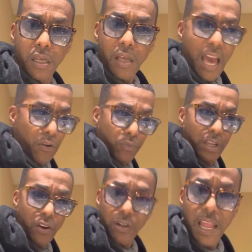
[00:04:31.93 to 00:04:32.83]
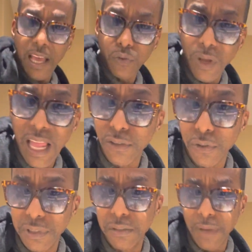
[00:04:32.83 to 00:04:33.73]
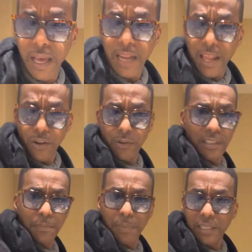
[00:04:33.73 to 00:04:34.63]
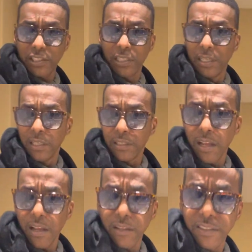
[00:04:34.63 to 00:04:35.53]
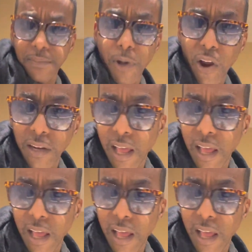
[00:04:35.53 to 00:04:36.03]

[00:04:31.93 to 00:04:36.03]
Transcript: I done read her lines while I was reading mine. I know this bitch smart.